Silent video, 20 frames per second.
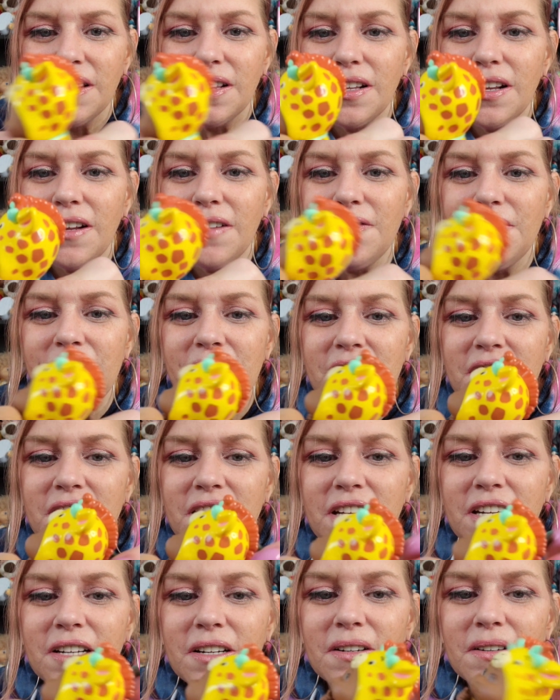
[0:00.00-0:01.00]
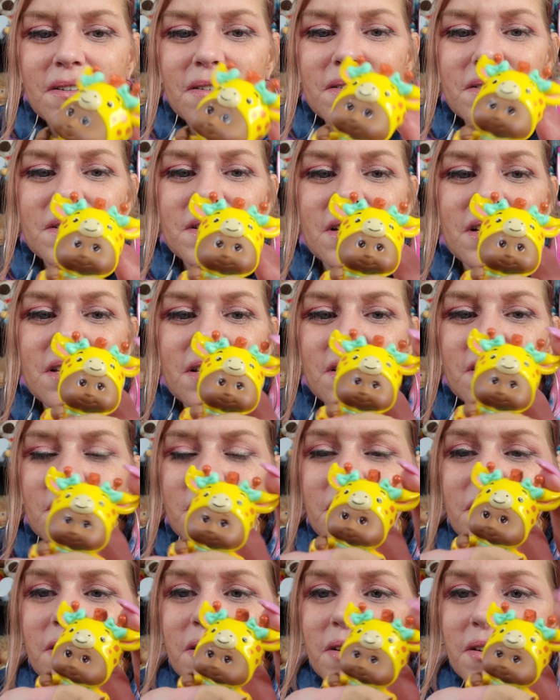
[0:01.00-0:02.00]
Love the ears and the
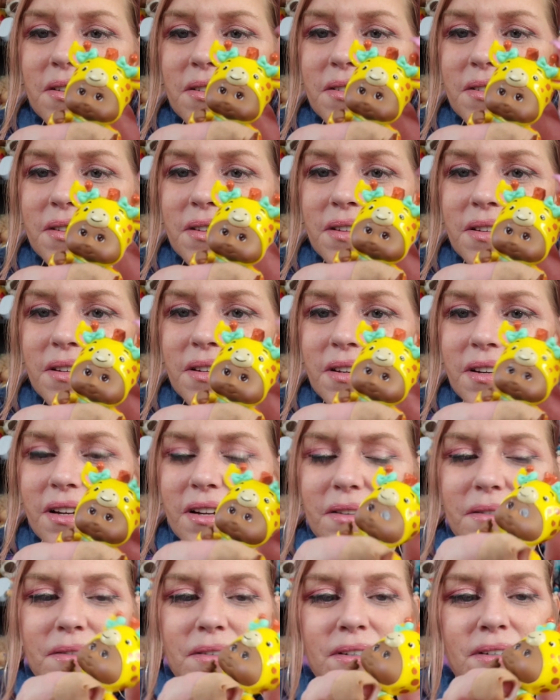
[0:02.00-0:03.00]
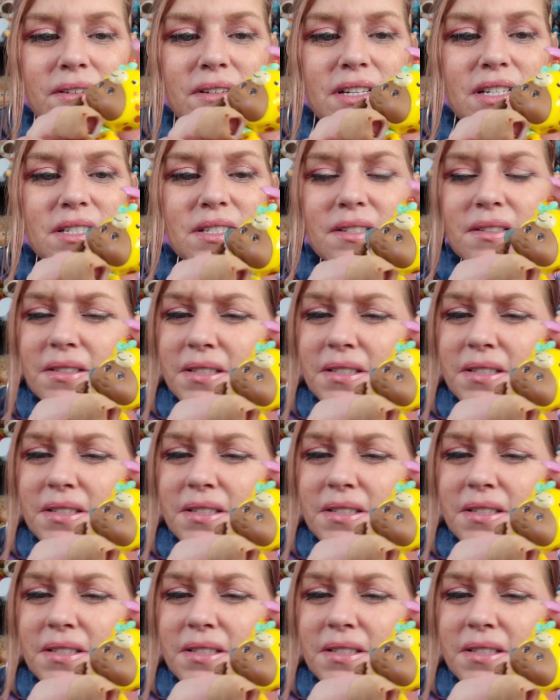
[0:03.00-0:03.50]
little, what are these?